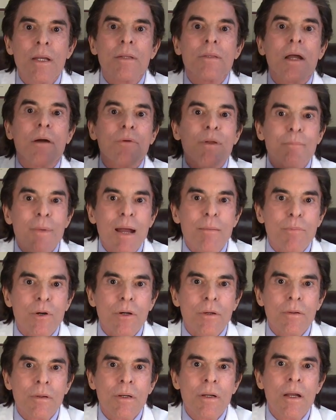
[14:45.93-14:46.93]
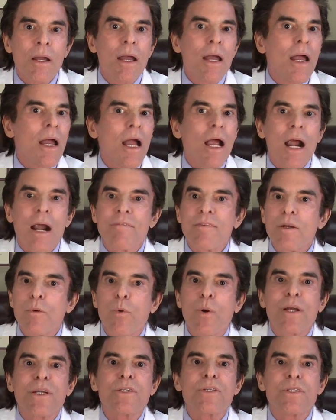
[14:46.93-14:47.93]
Now remember,
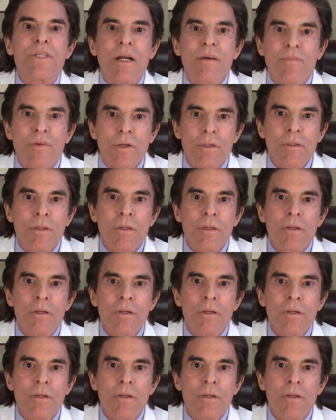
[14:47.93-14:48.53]
everyone is different.